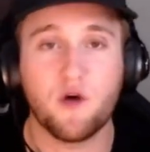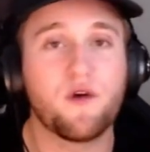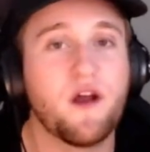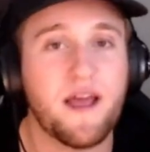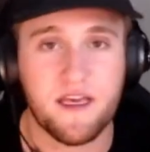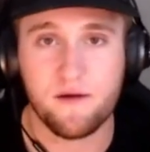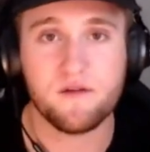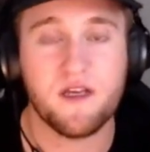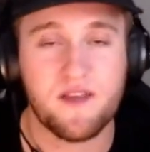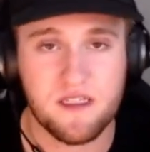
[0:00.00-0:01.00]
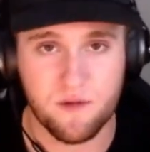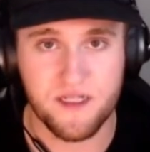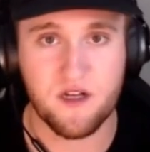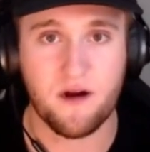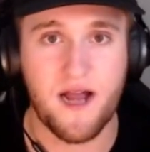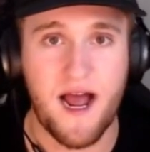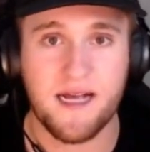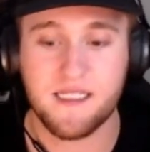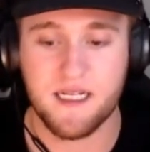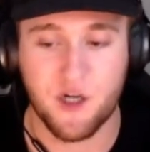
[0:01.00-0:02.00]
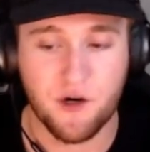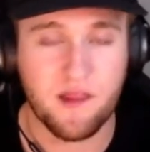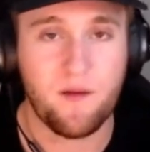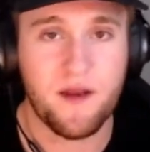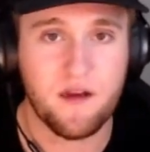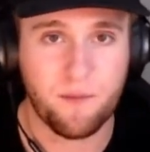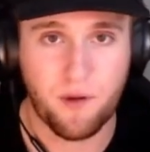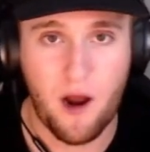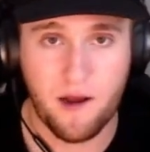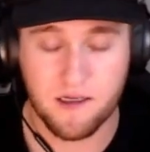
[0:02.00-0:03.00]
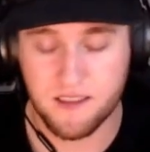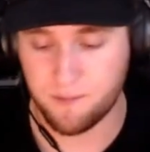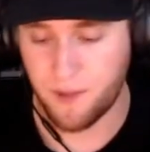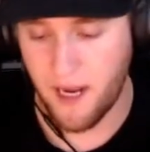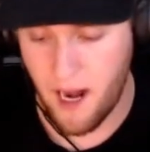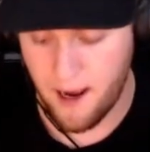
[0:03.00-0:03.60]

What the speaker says: good at using these 3-star guys and turning them into products. But